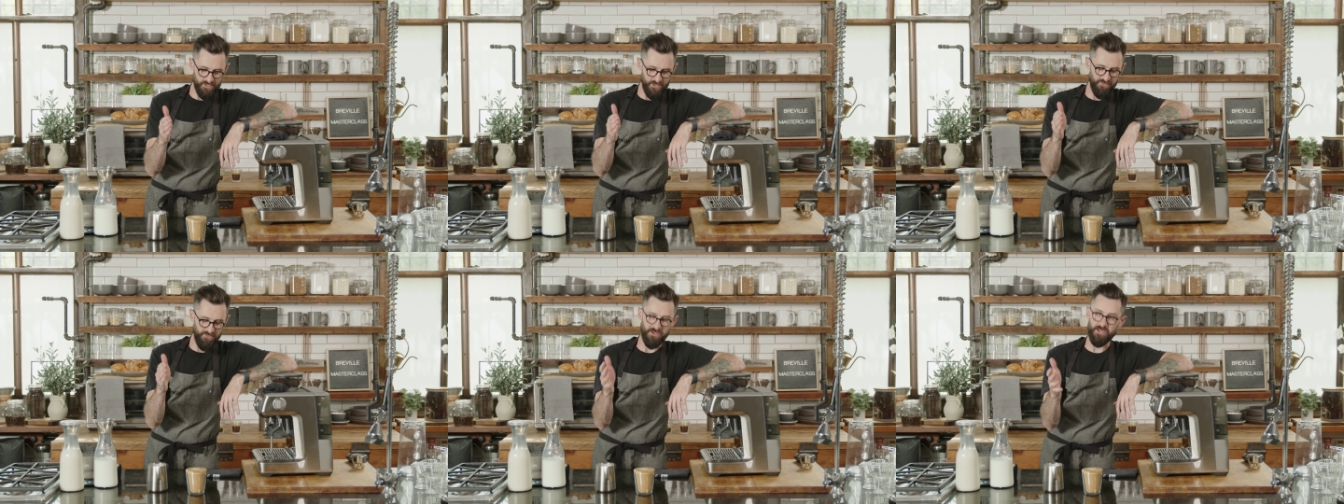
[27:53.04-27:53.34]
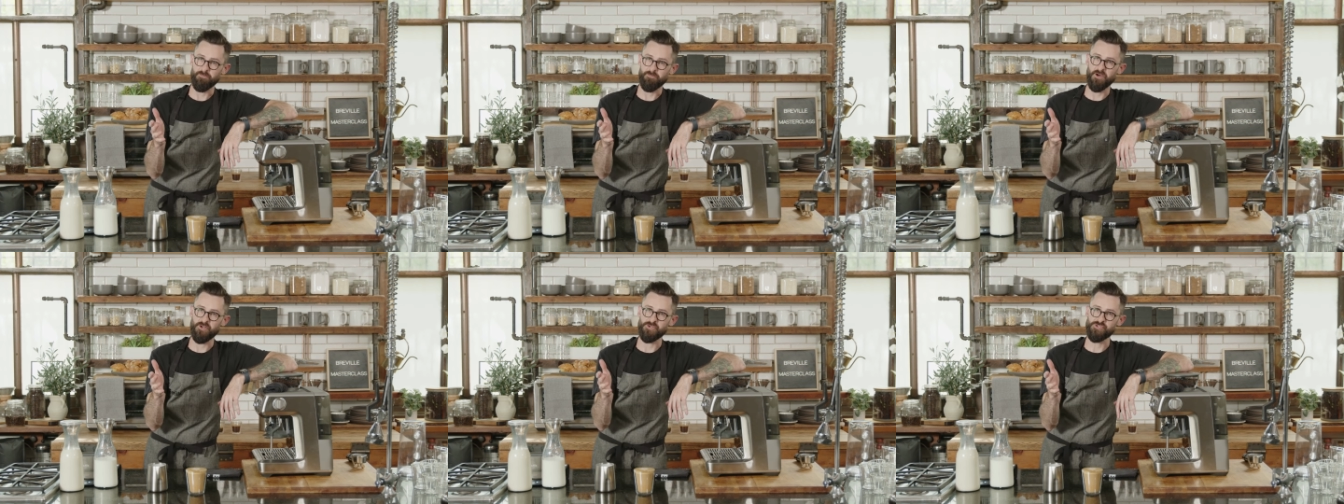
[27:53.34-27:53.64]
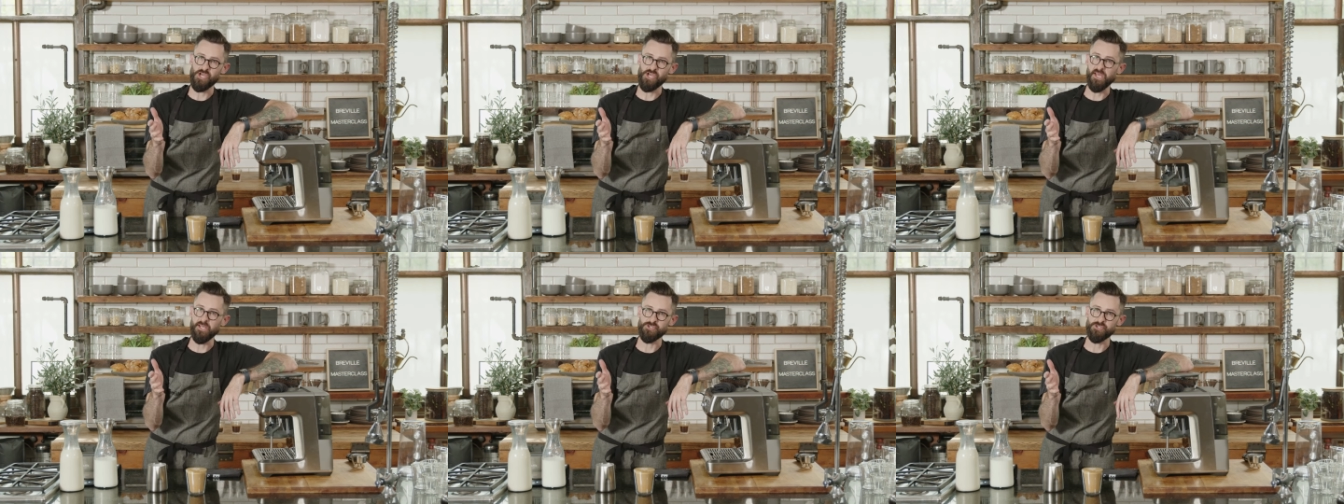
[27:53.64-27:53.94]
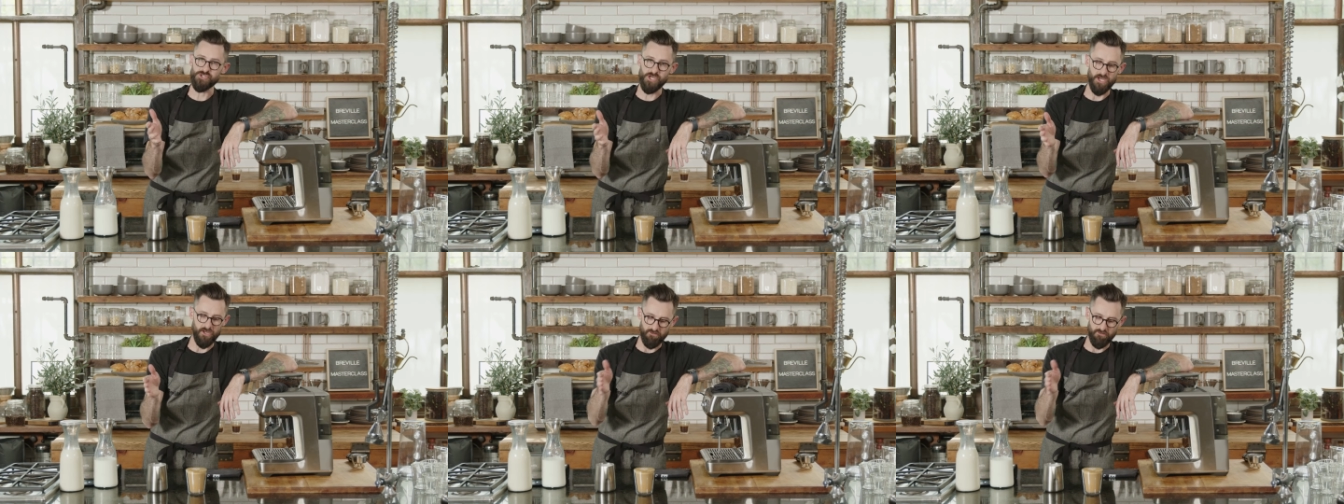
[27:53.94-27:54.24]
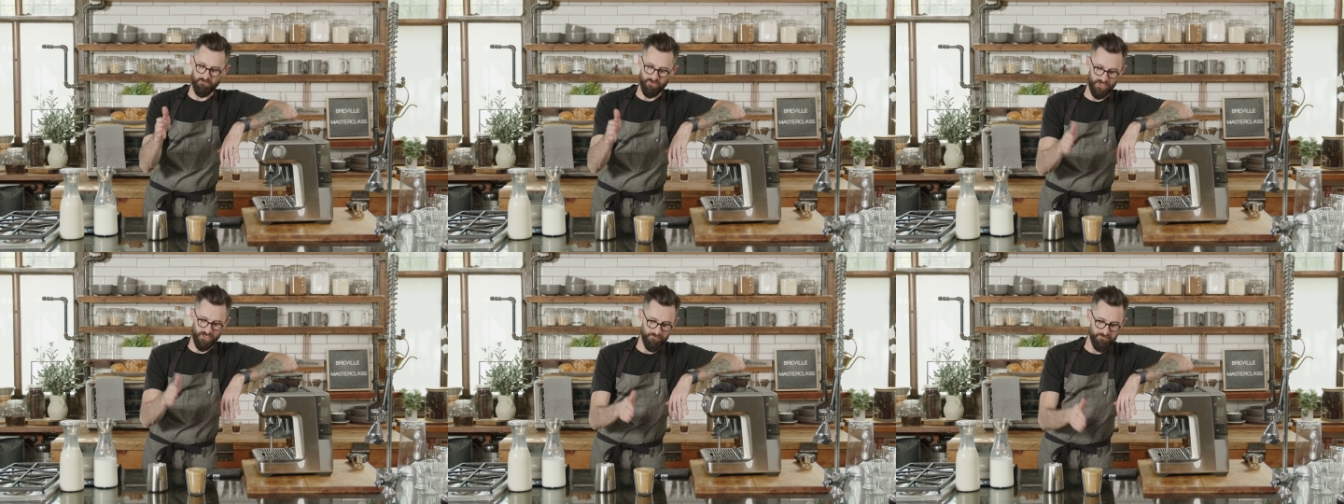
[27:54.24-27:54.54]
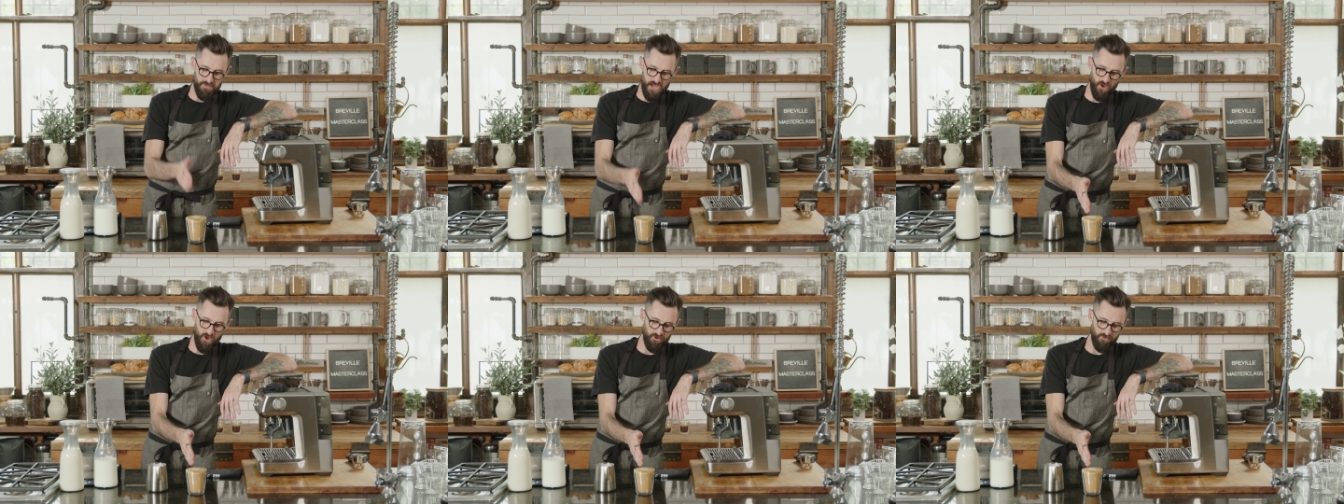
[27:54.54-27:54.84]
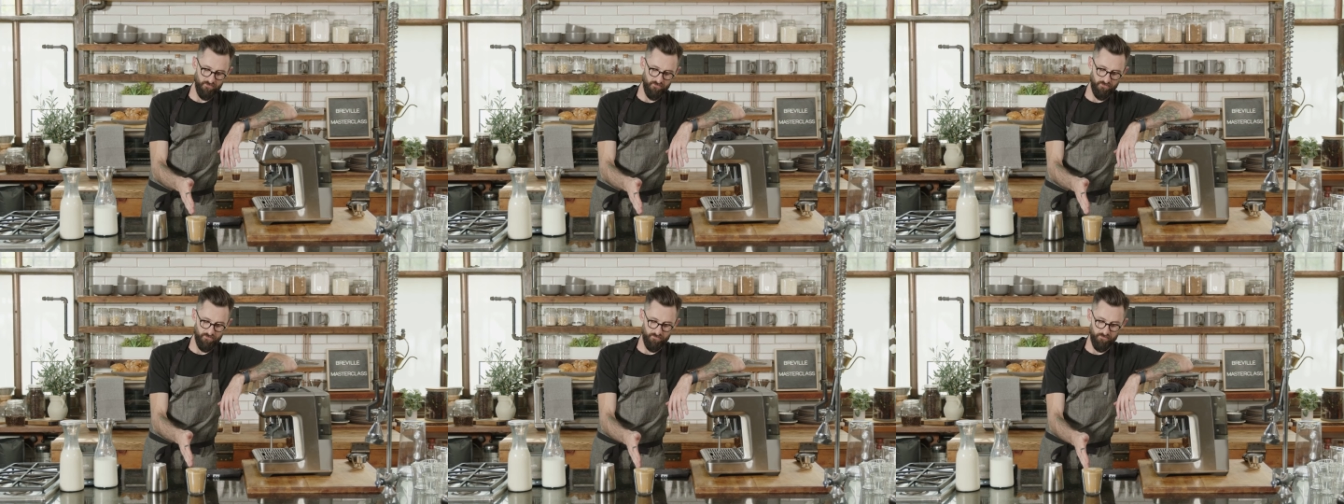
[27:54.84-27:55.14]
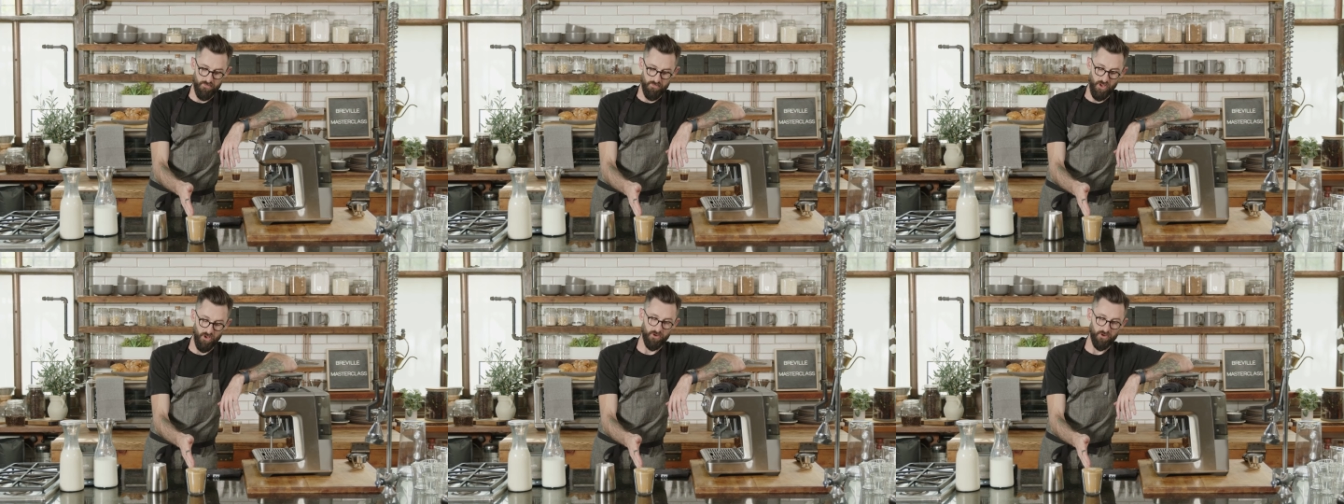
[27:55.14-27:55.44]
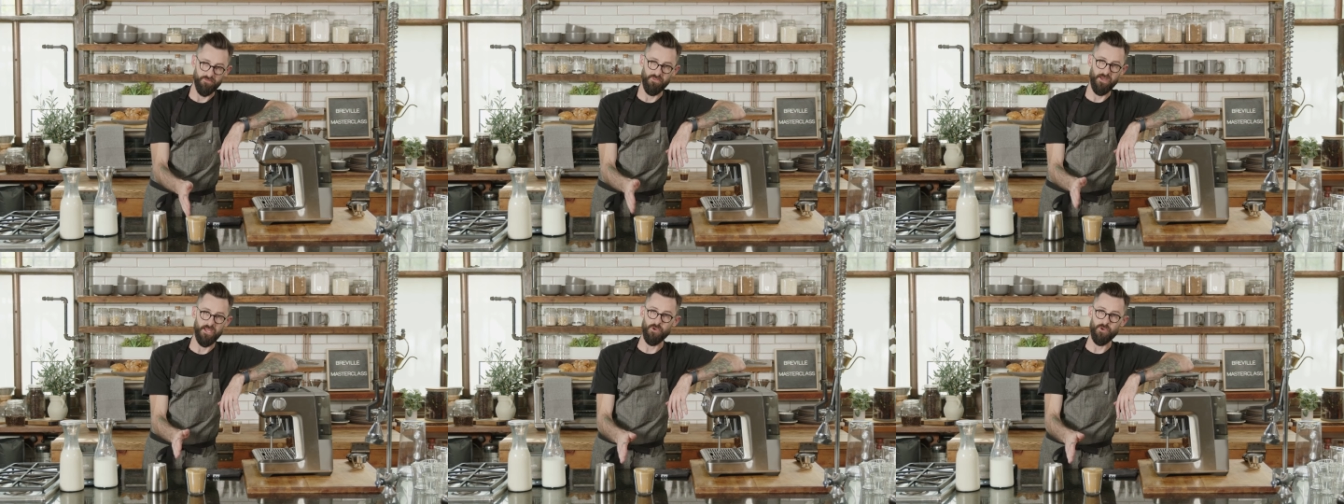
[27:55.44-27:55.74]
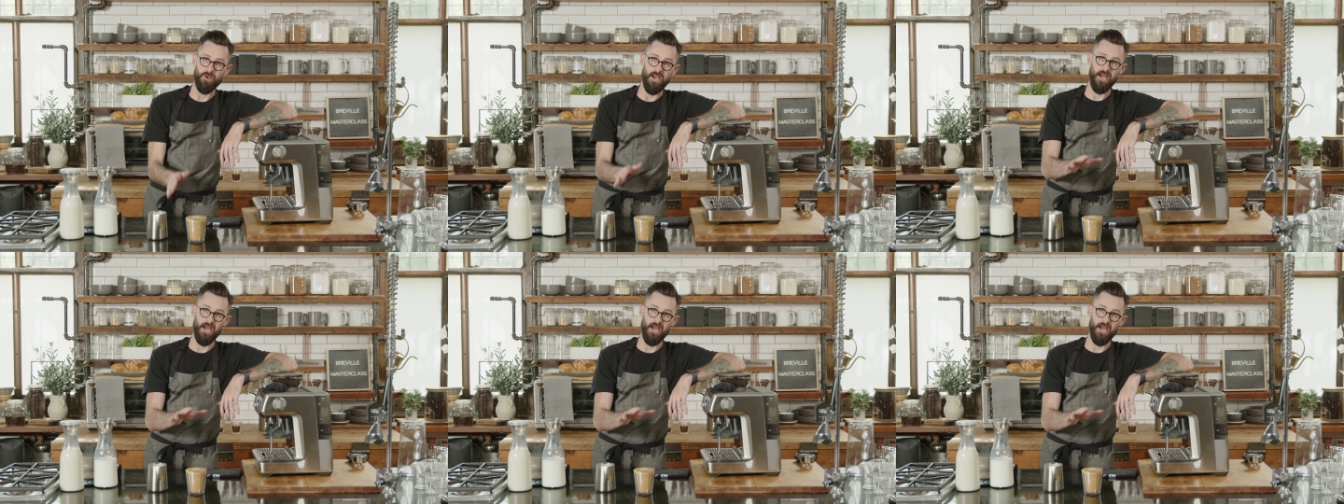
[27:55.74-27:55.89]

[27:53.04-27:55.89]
think about changing the amount of milk that you